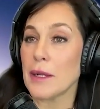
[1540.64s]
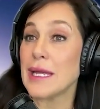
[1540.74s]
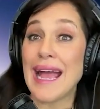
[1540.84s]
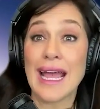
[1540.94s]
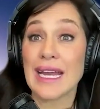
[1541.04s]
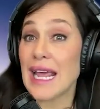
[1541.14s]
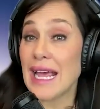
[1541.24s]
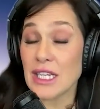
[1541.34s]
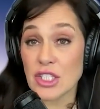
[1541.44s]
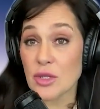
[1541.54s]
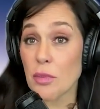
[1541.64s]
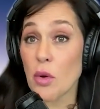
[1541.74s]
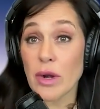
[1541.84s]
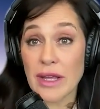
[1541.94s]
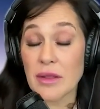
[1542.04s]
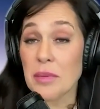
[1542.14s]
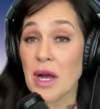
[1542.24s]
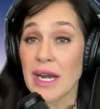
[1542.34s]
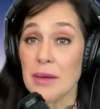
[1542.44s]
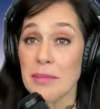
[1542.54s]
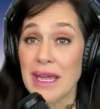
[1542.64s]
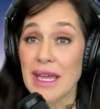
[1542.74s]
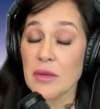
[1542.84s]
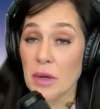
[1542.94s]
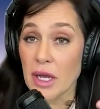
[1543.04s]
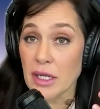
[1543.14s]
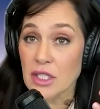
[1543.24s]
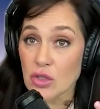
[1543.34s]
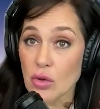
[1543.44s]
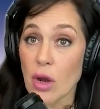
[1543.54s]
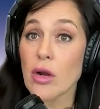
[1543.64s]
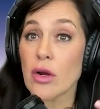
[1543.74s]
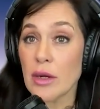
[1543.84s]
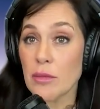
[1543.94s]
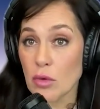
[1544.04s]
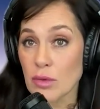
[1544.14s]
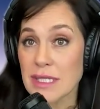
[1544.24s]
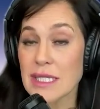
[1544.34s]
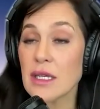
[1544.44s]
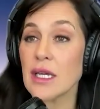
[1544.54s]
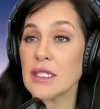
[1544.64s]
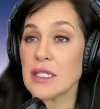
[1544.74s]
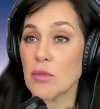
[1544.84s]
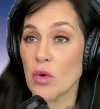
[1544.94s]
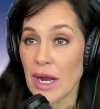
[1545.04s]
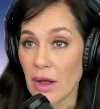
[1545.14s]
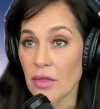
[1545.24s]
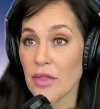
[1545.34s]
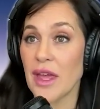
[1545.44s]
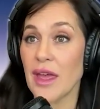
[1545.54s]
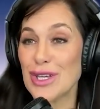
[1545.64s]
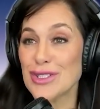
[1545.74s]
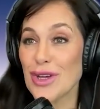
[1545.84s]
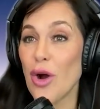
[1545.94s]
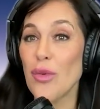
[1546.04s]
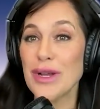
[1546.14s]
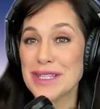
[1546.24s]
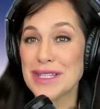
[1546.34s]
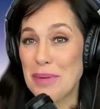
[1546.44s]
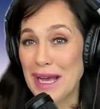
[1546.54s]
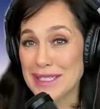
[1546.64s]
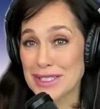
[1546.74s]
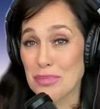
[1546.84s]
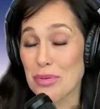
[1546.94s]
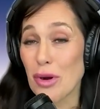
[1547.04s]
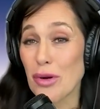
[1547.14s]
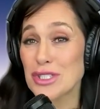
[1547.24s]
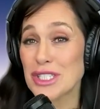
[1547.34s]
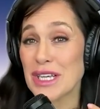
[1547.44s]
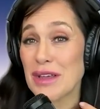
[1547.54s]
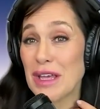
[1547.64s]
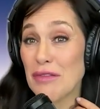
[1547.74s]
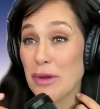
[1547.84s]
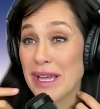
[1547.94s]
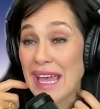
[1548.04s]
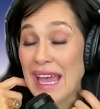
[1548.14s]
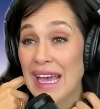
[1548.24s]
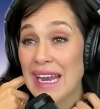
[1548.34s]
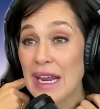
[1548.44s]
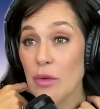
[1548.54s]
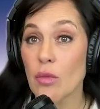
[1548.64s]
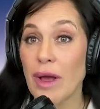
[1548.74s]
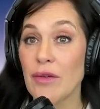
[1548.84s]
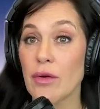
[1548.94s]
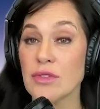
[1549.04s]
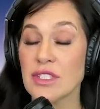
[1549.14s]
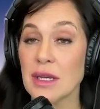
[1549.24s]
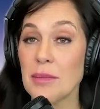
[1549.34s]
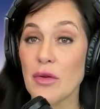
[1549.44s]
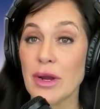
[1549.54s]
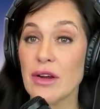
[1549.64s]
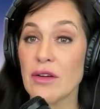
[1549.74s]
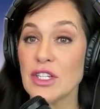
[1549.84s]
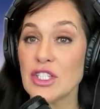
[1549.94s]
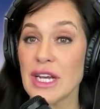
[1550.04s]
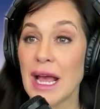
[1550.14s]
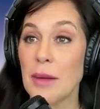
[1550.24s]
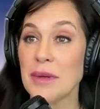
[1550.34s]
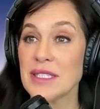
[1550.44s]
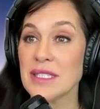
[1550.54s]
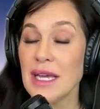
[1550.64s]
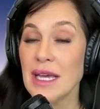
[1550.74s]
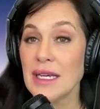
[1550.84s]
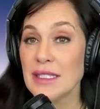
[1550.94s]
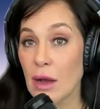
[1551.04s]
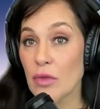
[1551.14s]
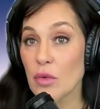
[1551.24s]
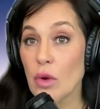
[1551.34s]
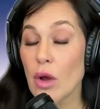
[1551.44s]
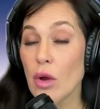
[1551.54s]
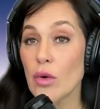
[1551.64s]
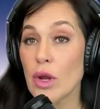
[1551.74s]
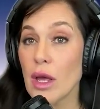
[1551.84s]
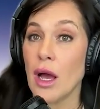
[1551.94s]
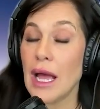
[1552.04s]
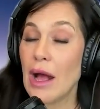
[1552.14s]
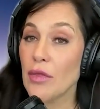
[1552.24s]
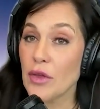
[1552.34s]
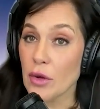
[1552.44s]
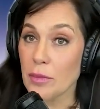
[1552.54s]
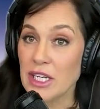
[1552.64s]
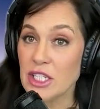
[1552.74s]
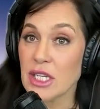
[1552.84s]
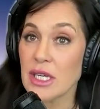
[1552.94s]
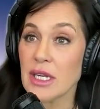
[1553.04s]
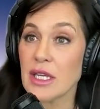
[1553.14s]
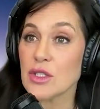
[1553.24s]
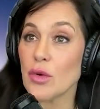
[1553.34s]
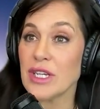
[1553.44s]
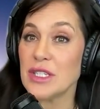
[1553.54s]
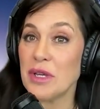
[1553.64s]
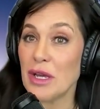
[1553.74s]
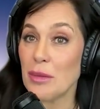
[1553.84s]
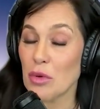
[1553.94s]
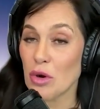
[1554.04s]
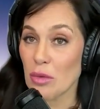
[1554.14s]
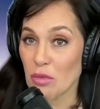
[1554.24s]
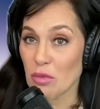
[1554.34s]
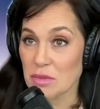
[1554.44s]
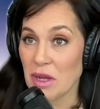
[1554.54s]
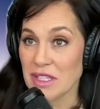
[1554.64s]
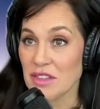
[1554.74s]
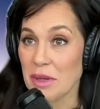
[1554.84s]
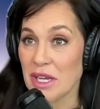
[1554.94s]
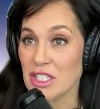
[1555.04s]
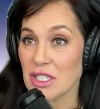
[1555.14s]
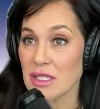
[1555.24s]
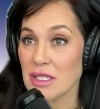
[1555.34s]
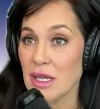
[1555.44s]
And supporting the body and making the body stronger and more resilient and more healthy is always the best approach if we can. And whether some other intervention happens down the road, a healthier patient is going to be a more responsive patient.